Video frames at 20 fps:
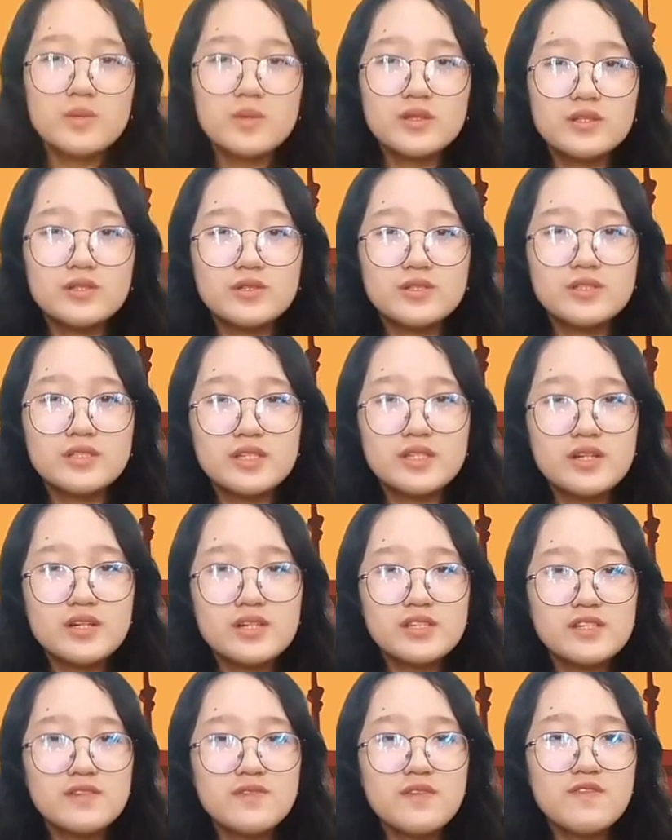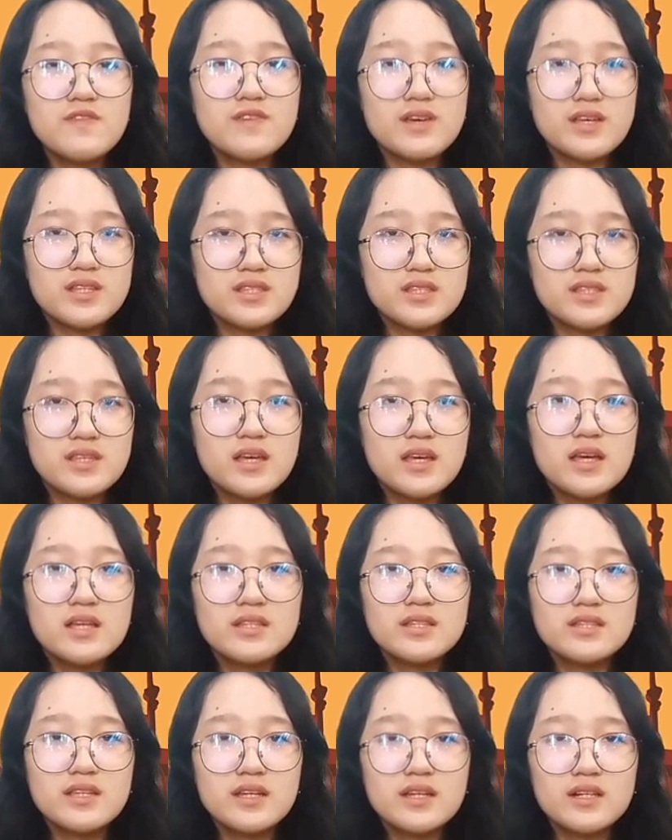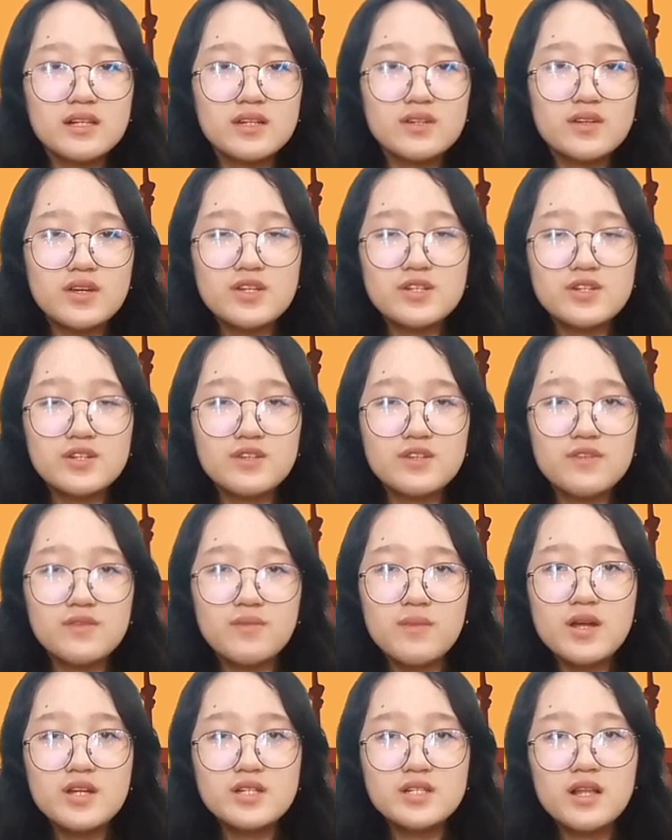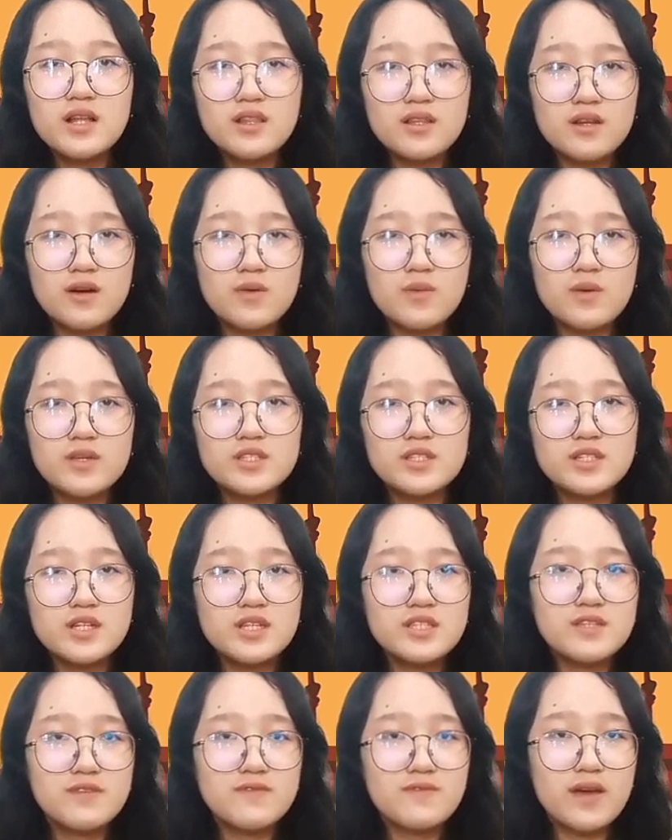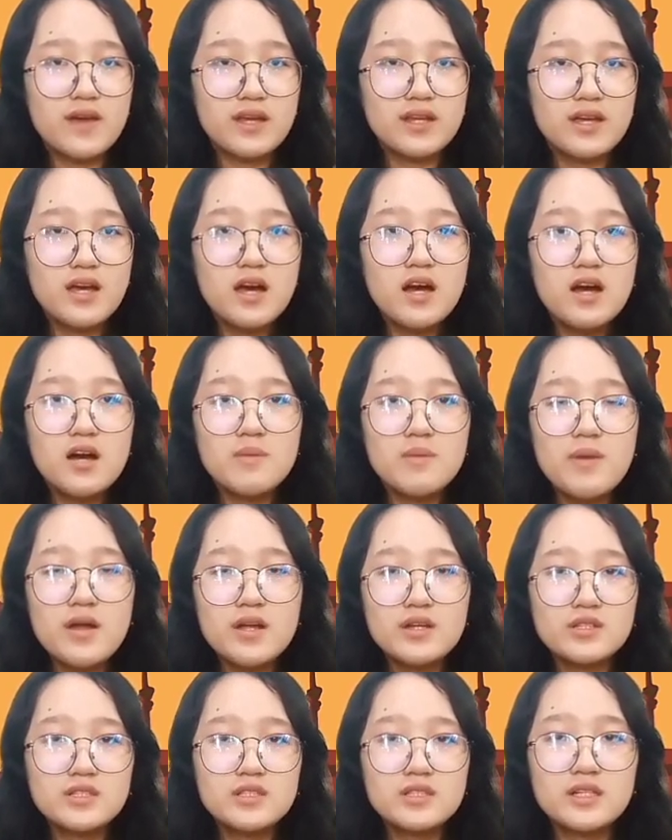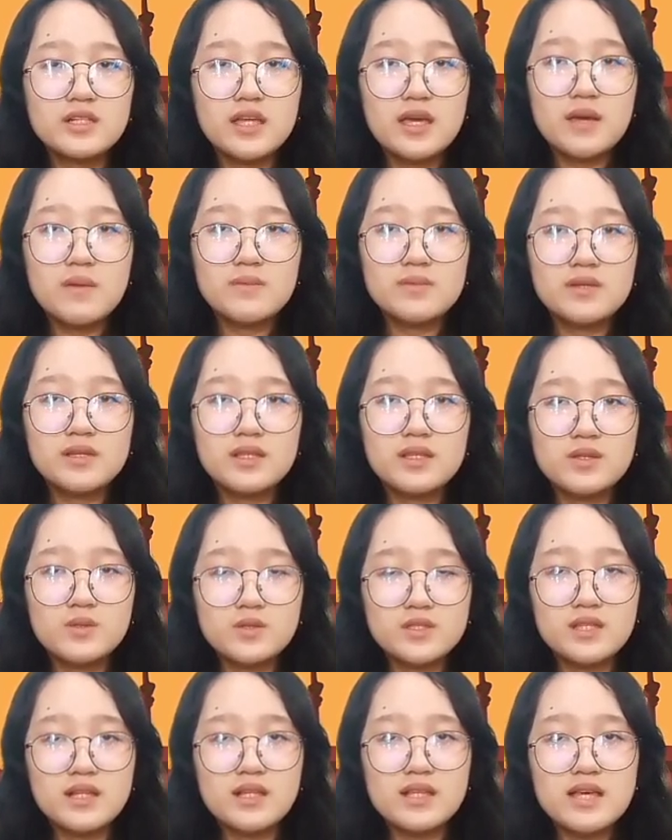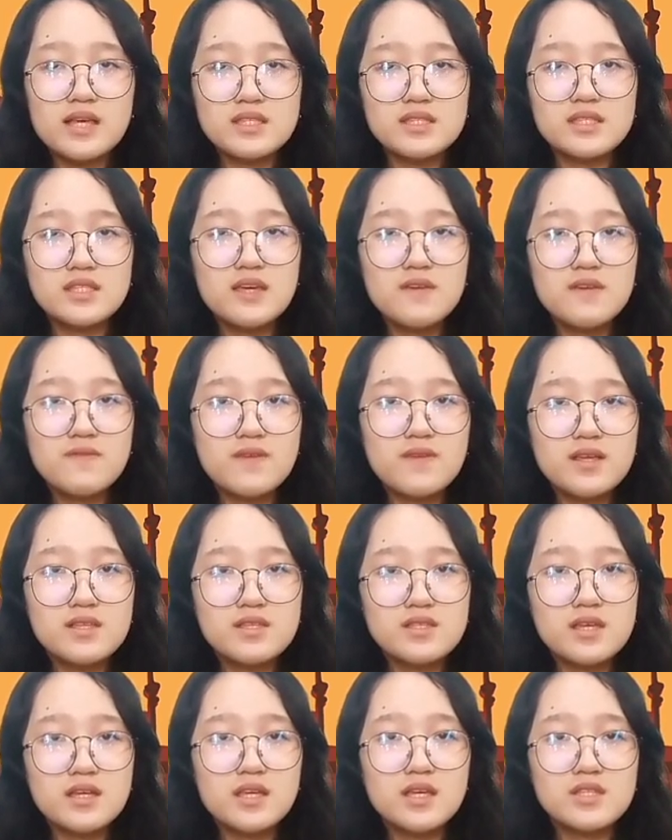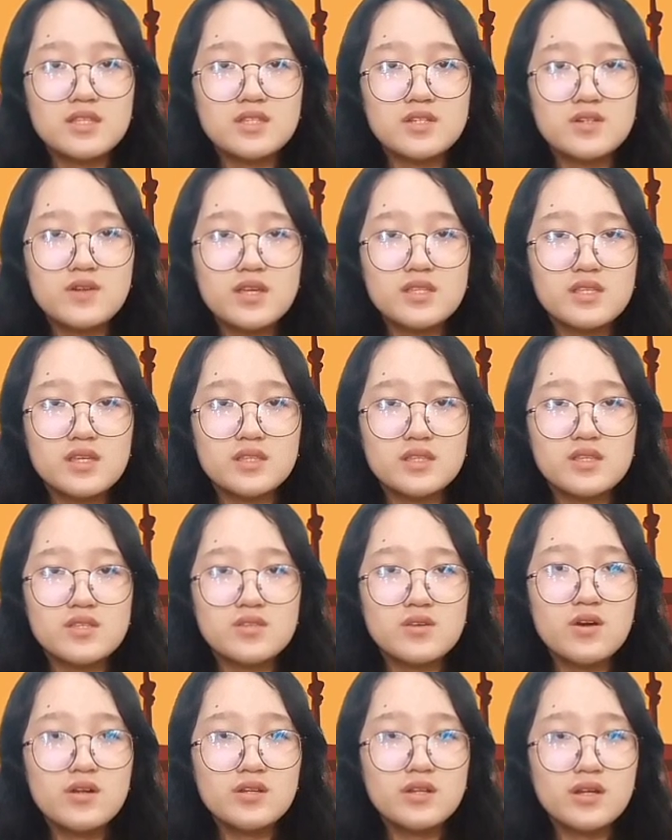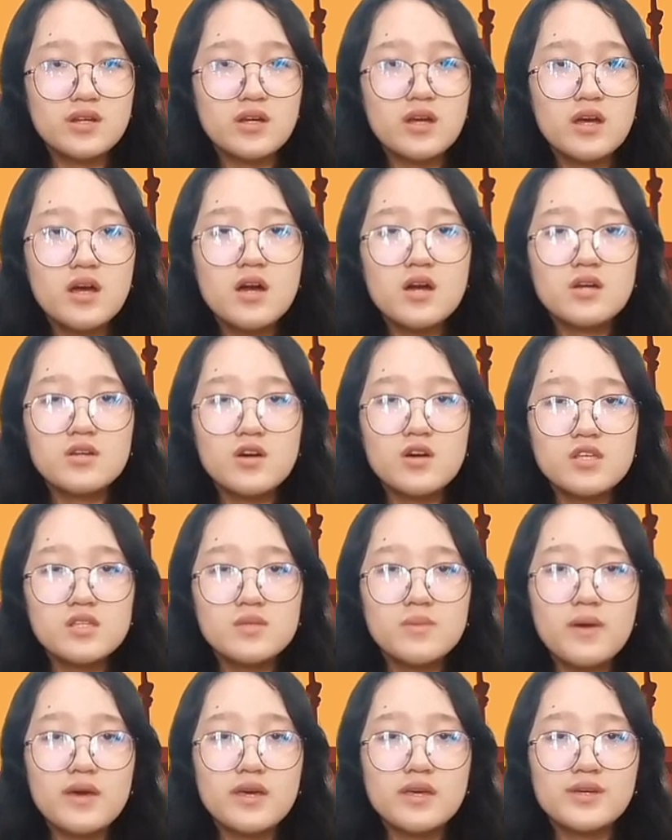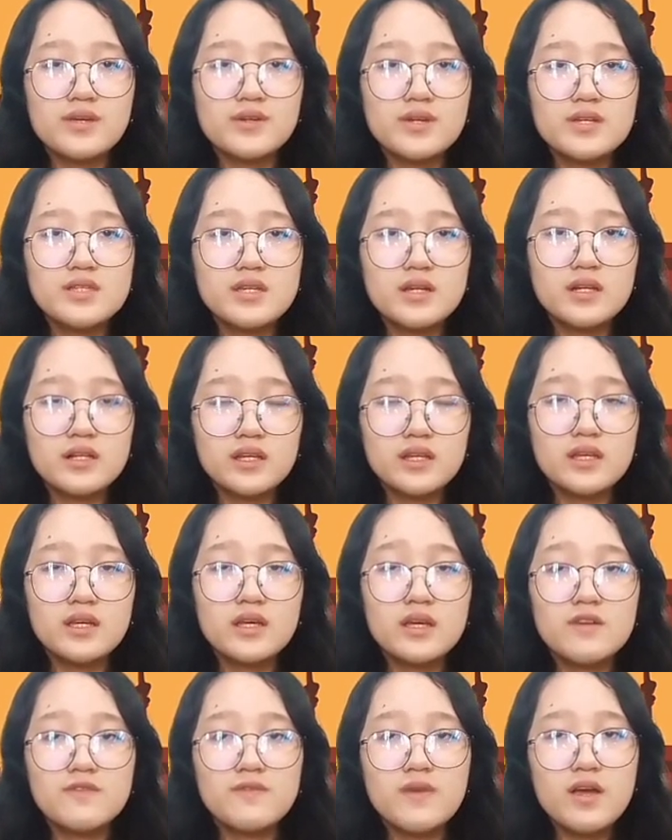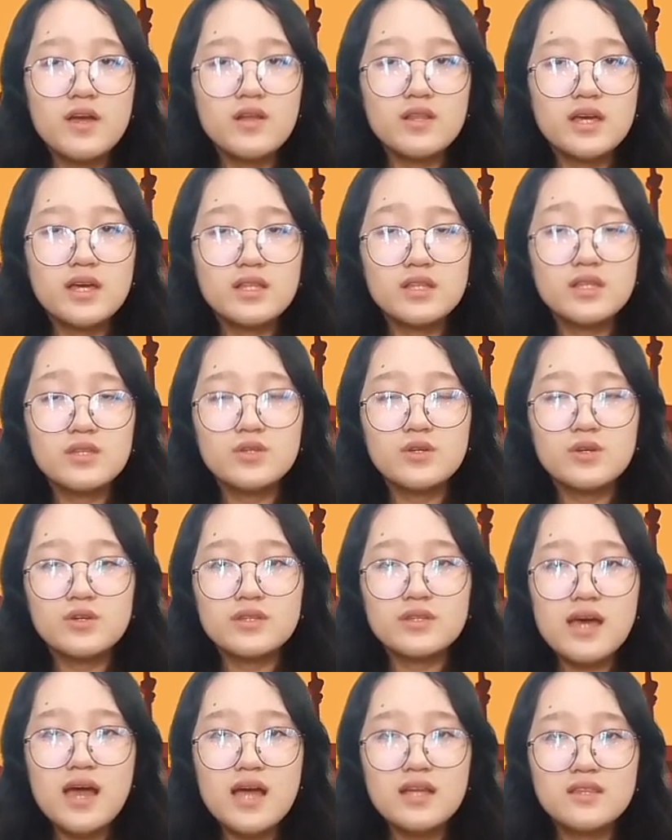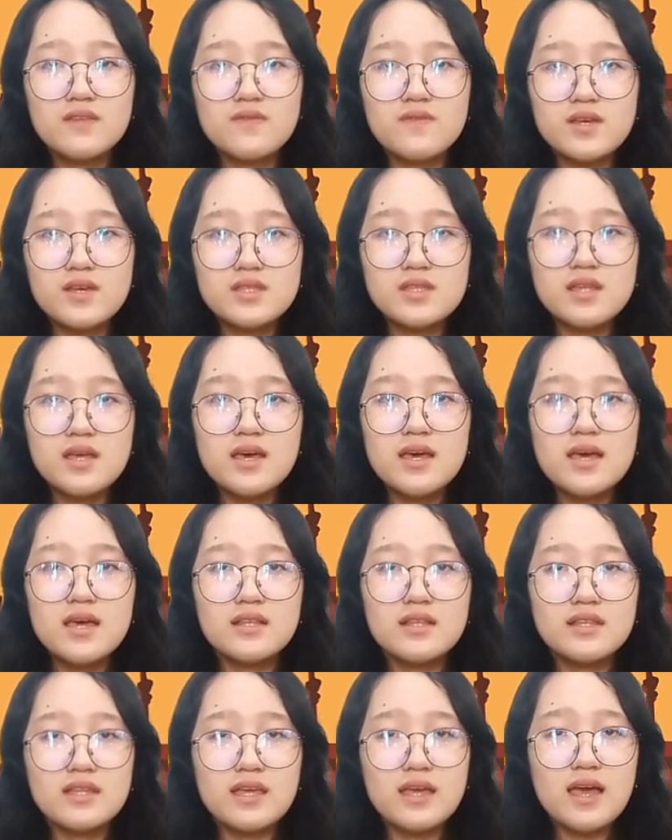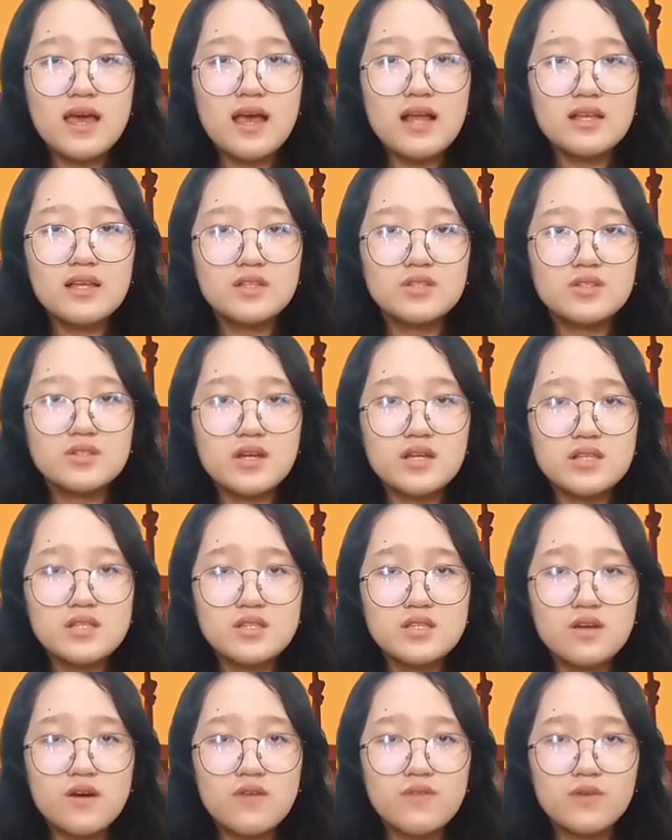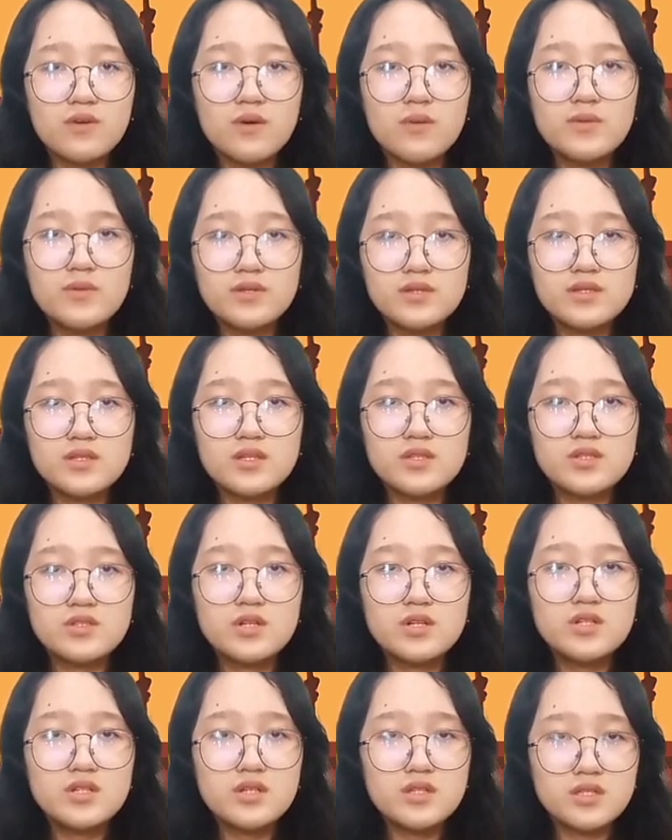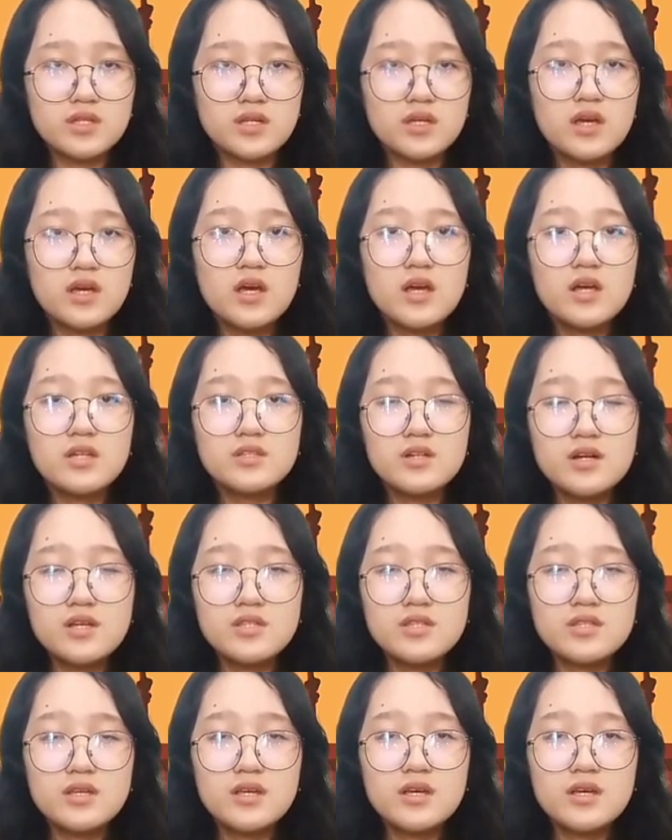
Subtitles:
with a series of events, the declaration of martial law was justified. Marcos claimed that it was the last defense against the rising disorder caused by increasingly violent youth activists and the alleged threat of community insurgency, thus